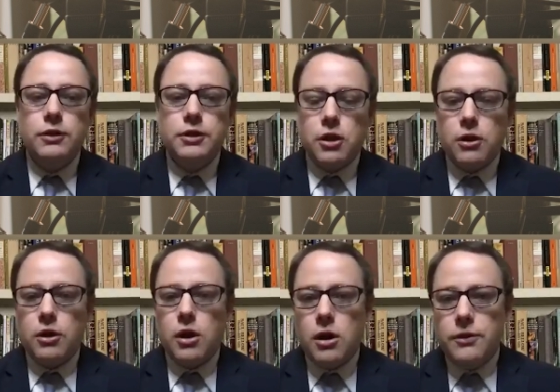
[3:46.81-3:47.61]
to the
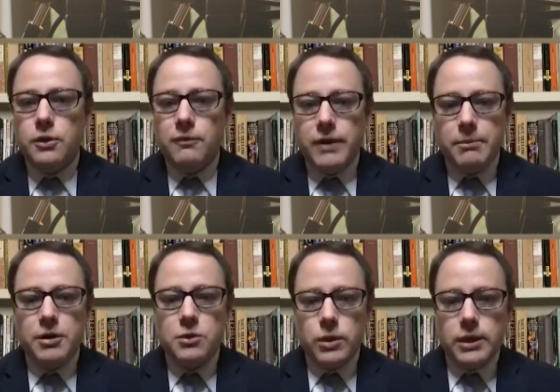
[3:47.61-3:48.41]
Charter on the
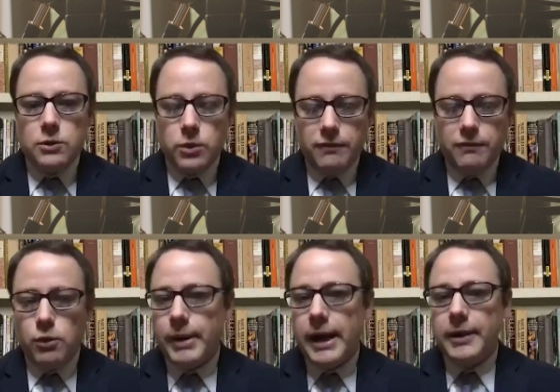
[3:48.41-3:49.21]
November
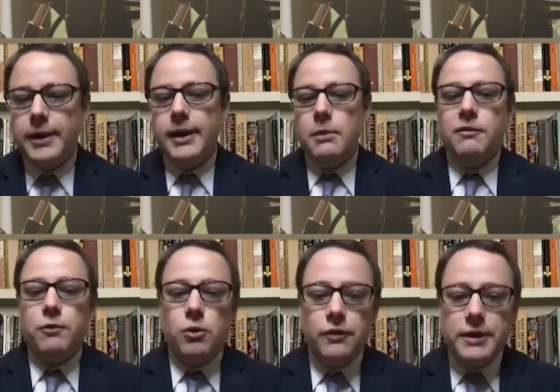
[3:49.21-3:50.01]
2024 ballot
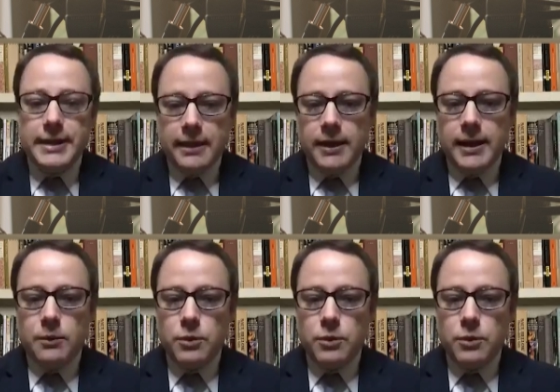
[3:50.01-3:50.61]
before the deadline,